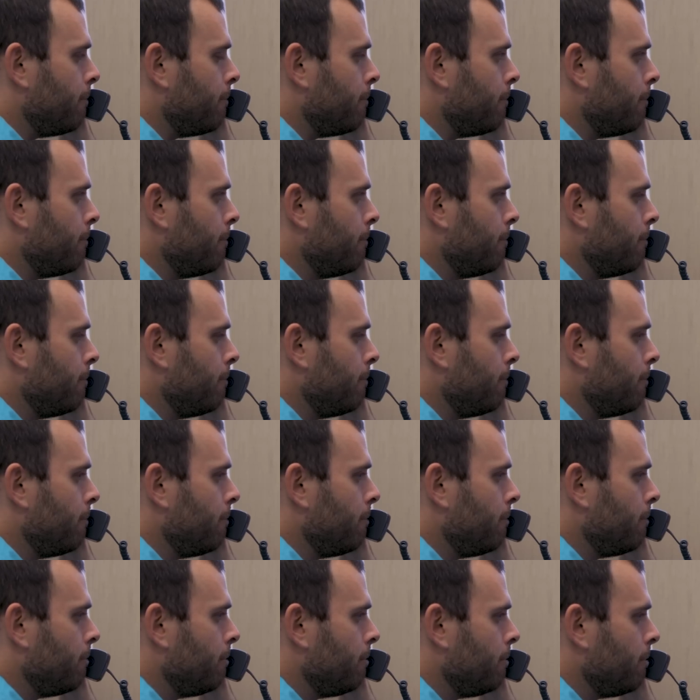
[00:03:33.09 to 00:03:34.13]
their emotional
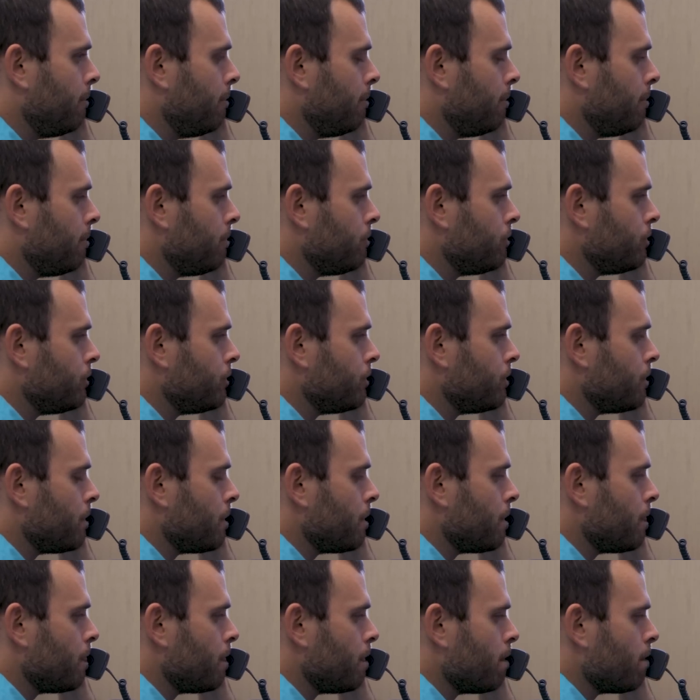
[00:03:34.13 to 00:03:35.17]
needs and
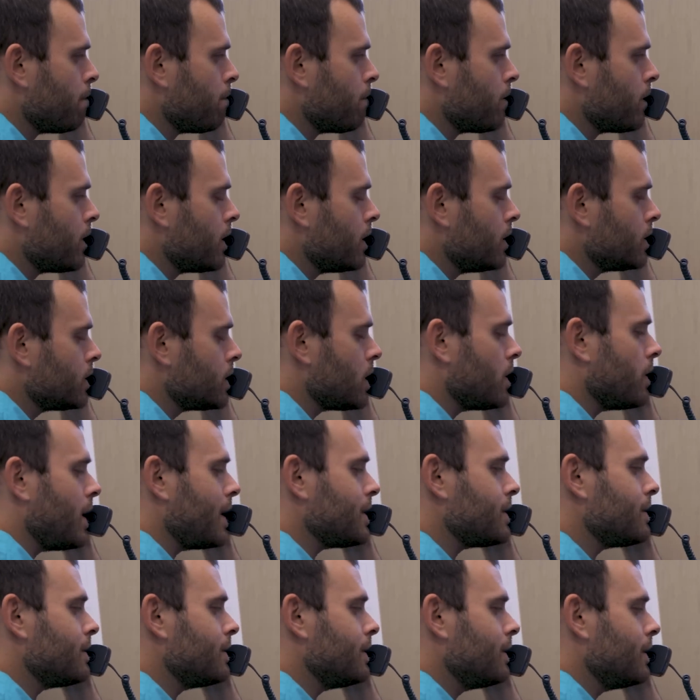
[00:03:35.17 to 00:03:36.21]
validate their
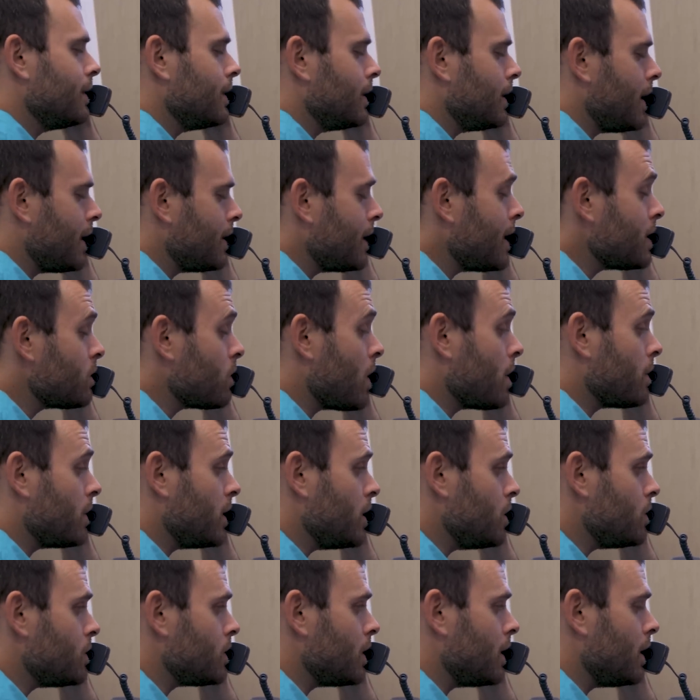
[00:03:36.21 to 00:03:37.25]
emotions of,
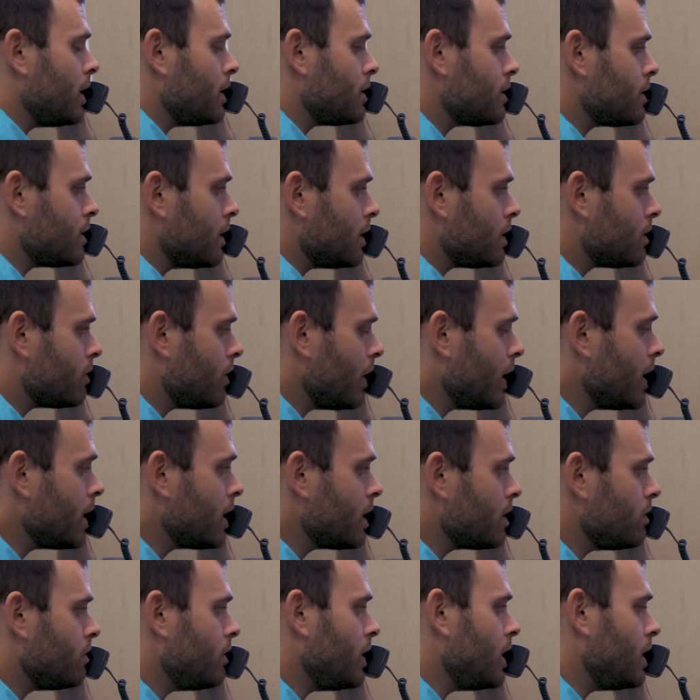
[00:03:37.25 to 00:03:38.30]
of sadness and,
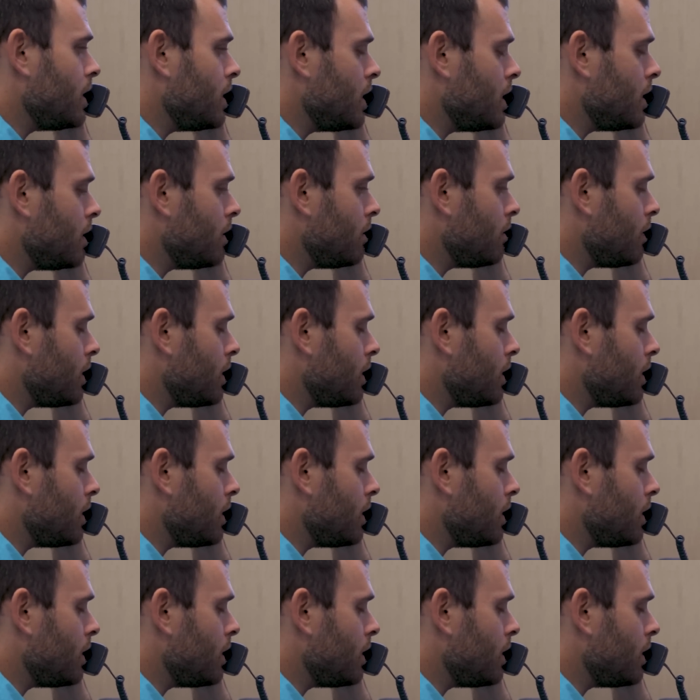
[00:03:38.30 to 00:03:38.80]
and grief.